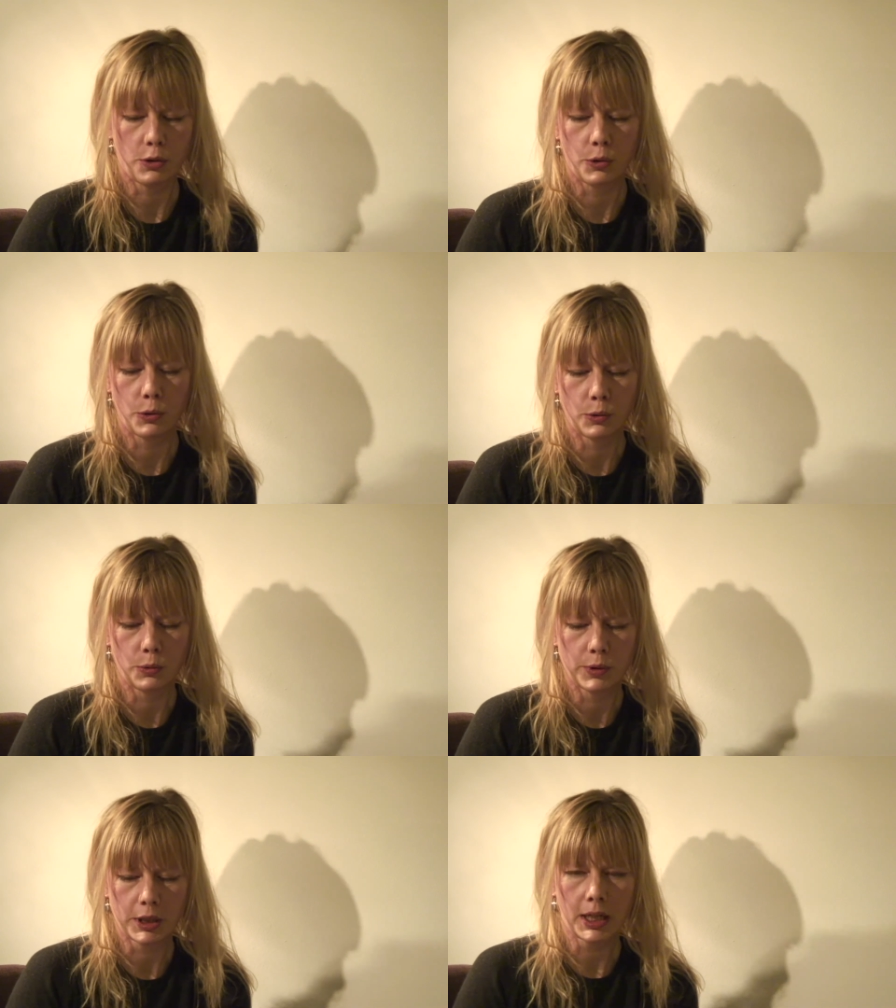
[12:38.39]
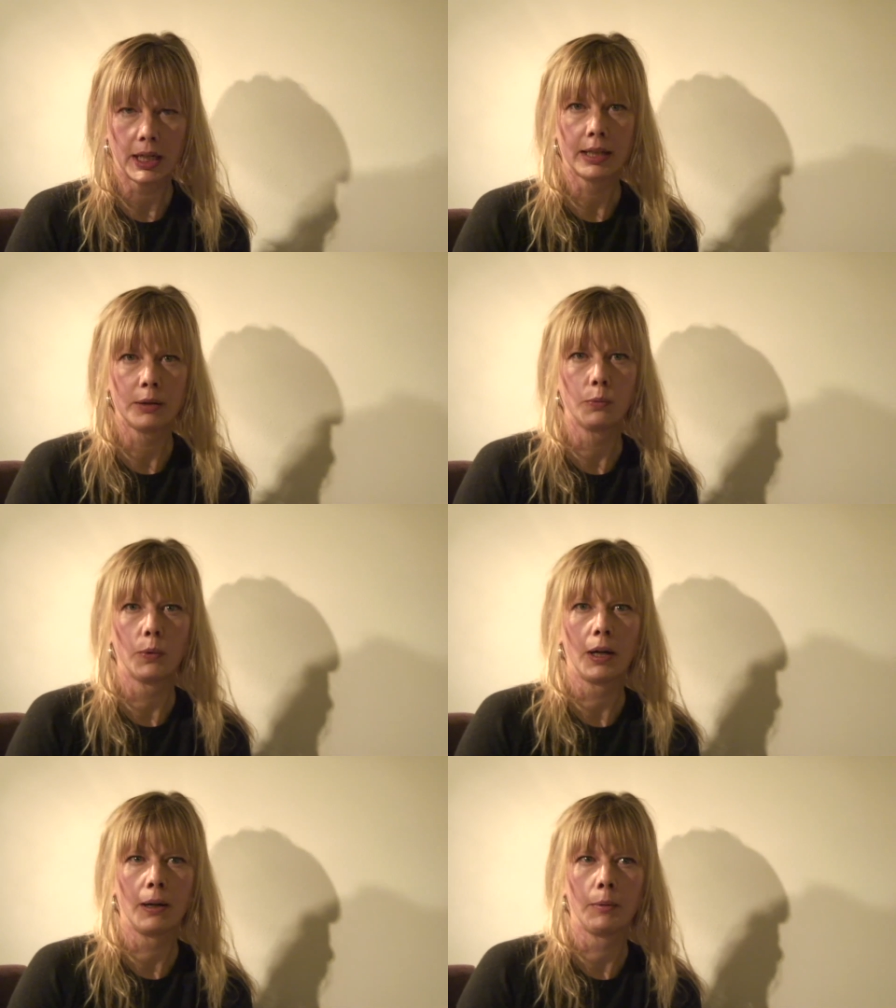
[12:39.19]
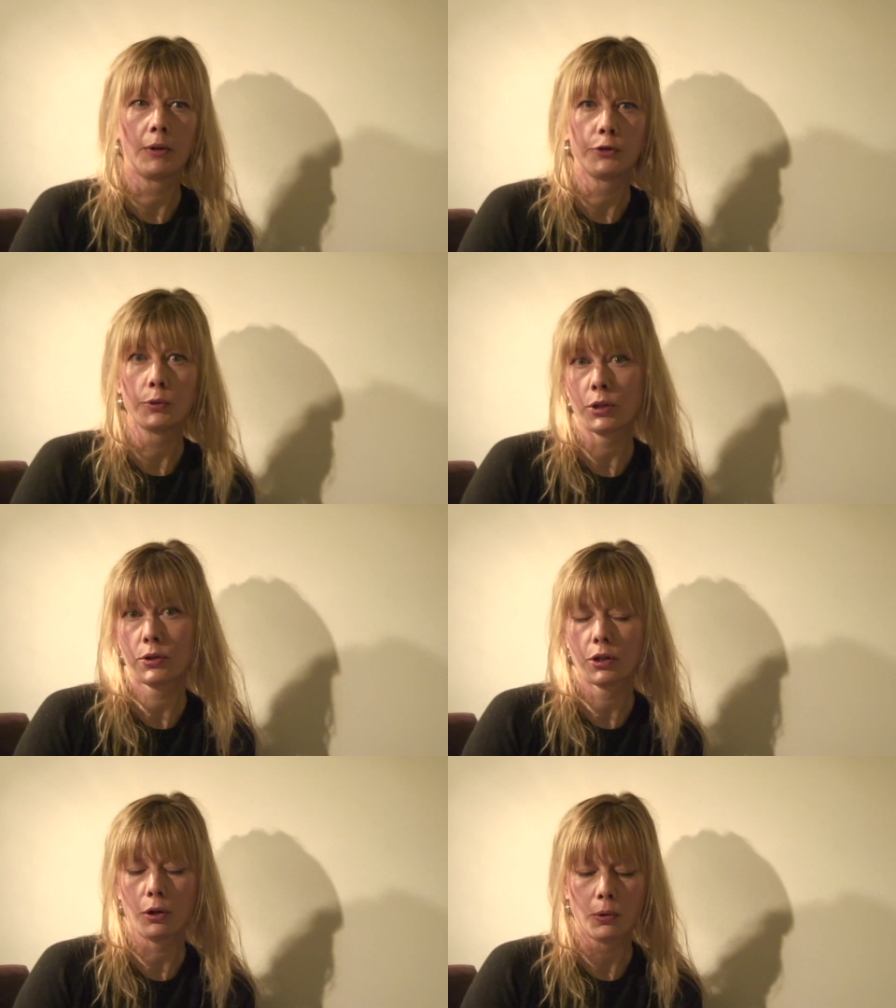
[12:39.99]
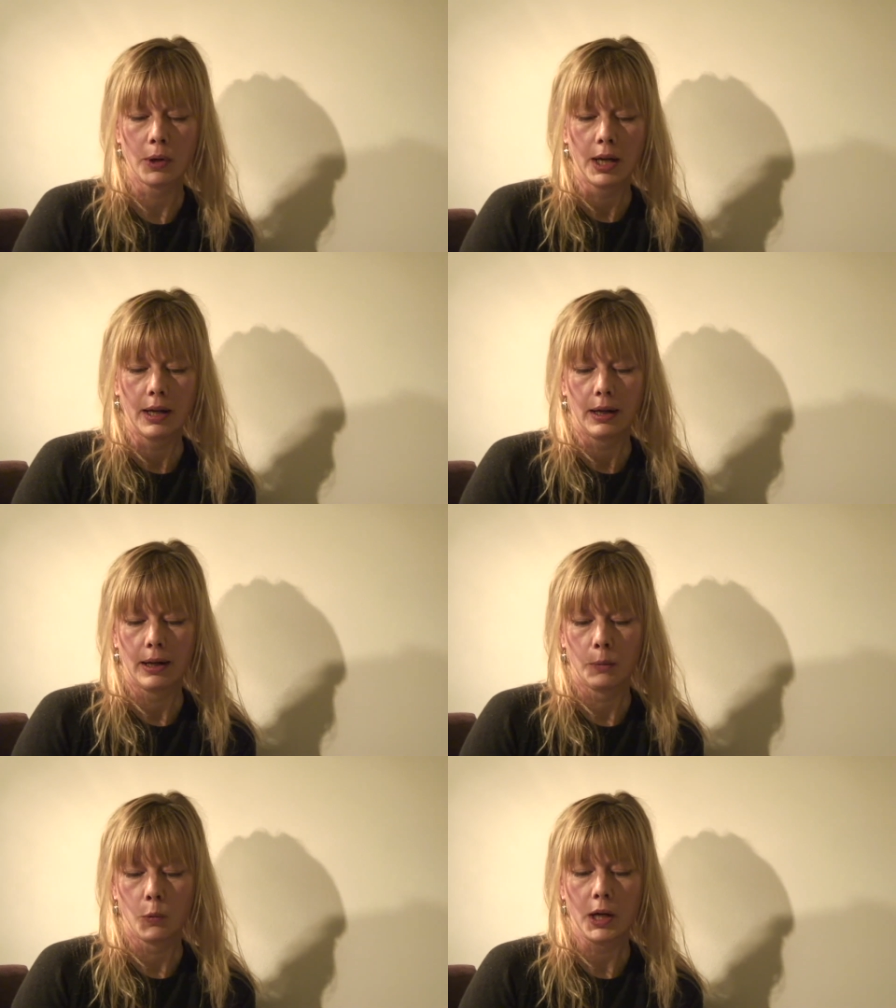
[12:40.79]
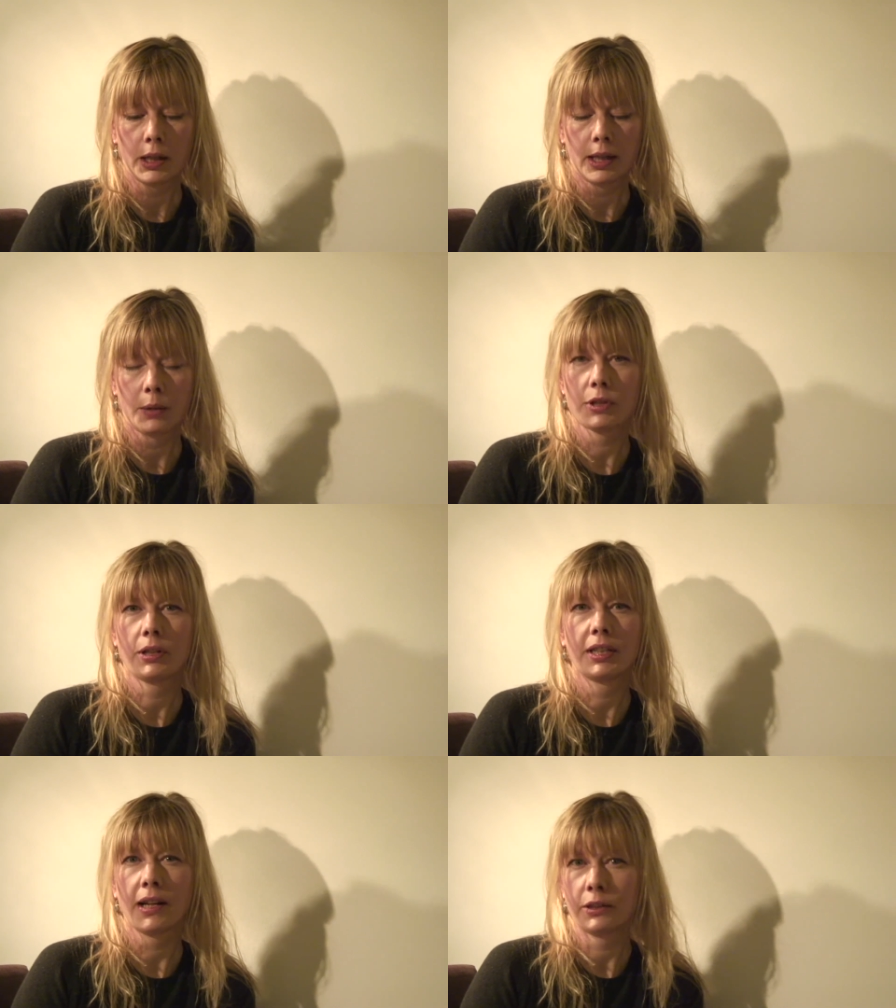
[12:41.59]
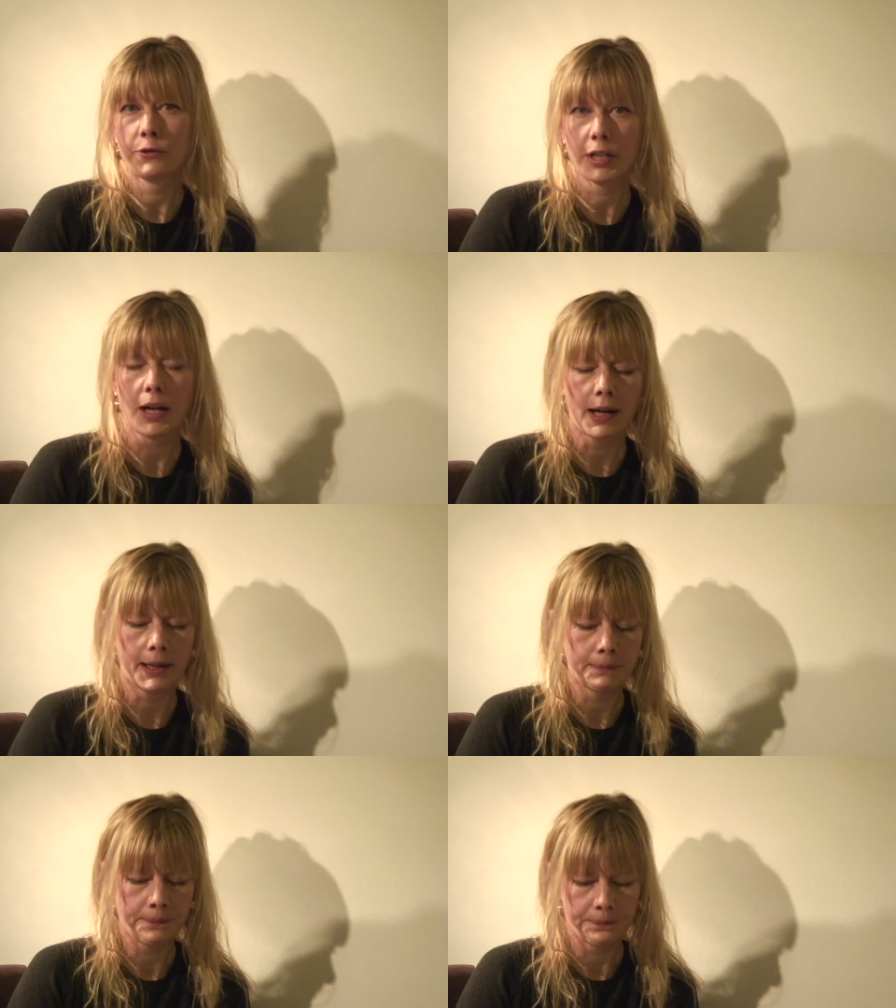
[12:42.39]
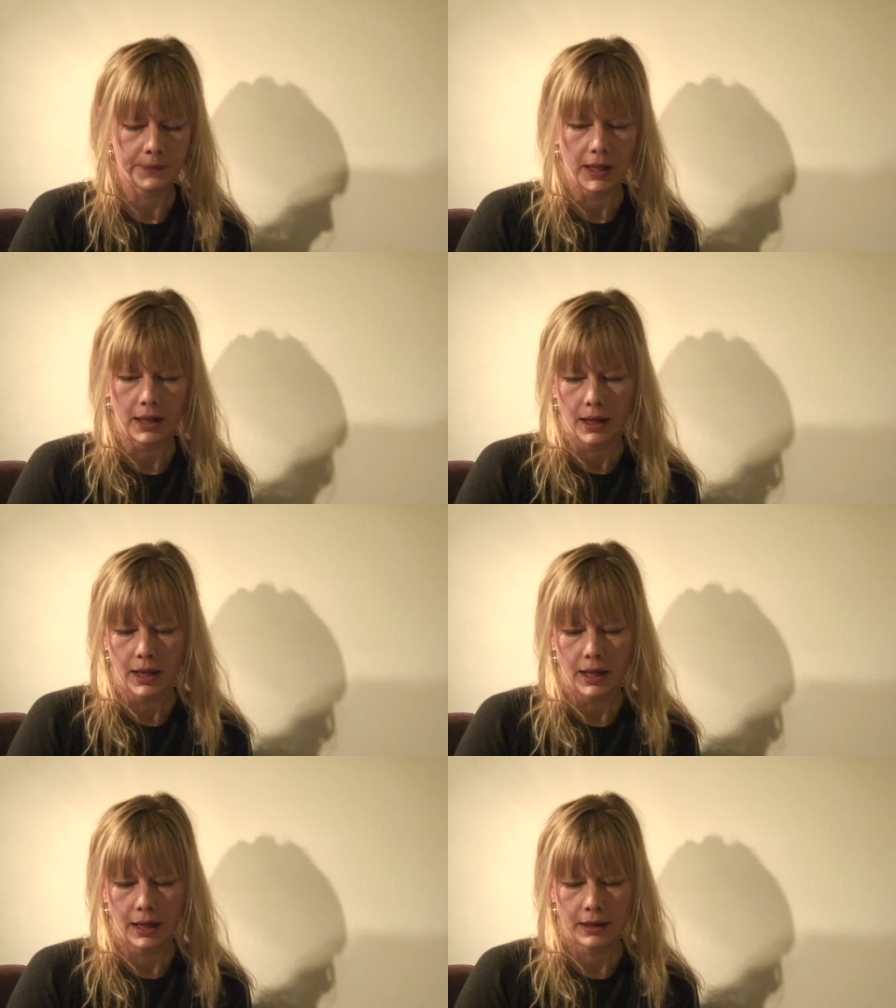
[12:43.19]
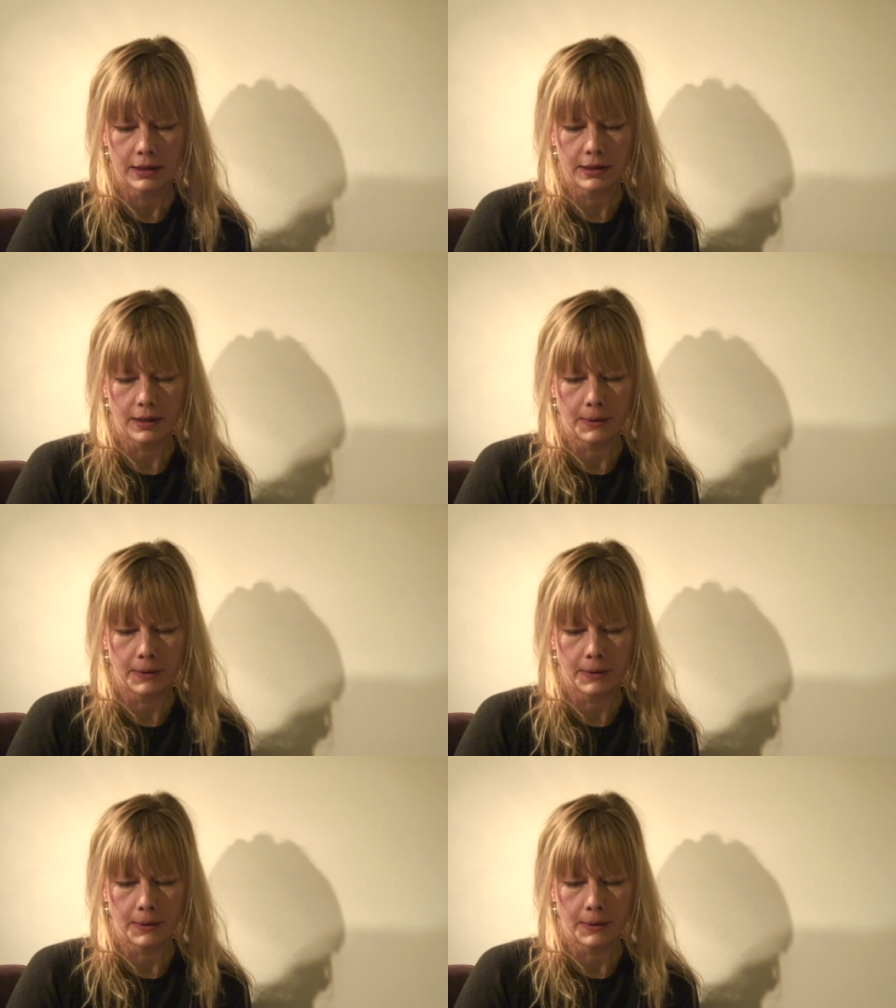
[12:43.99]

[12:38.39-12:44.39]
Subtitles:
who died a few years ago while I was on the Isle of Skye. And